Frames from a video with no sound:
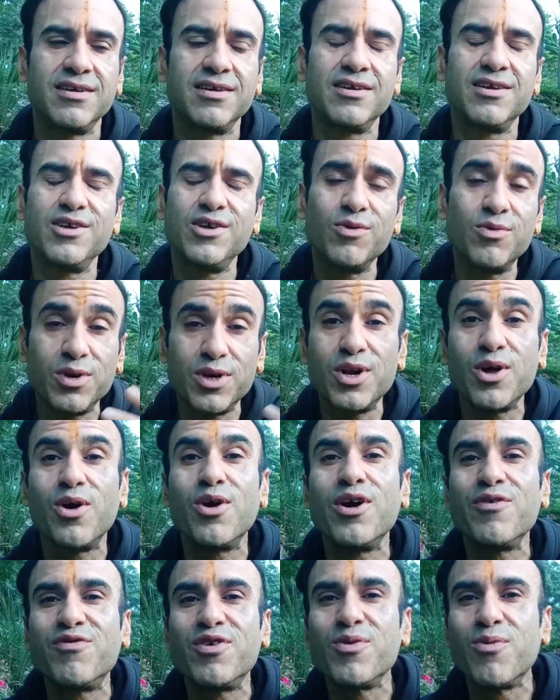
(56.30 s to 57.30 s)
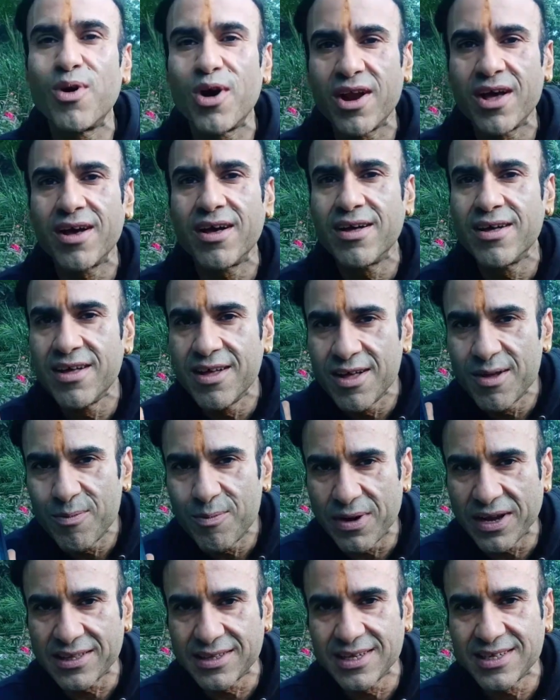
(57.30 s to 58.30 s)
you would know if you want to
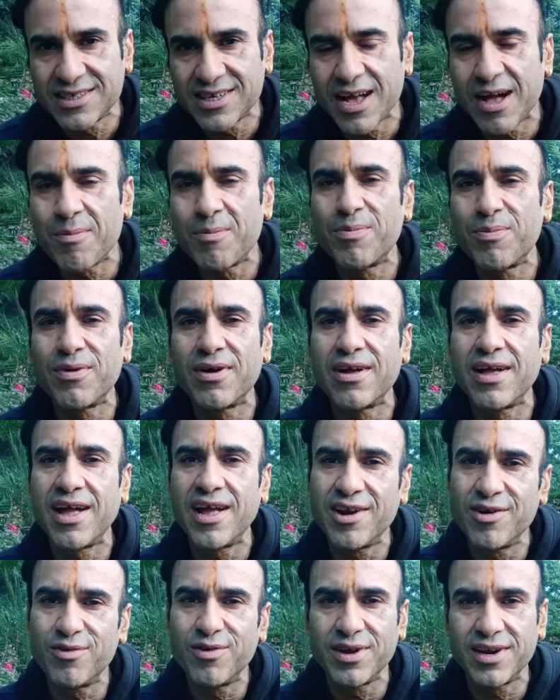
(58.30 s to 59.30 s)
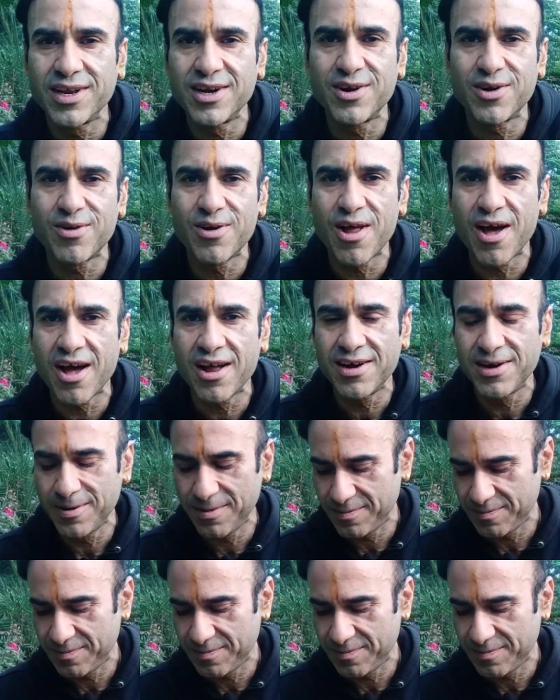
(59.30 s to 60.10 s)
pick this up and read it or not.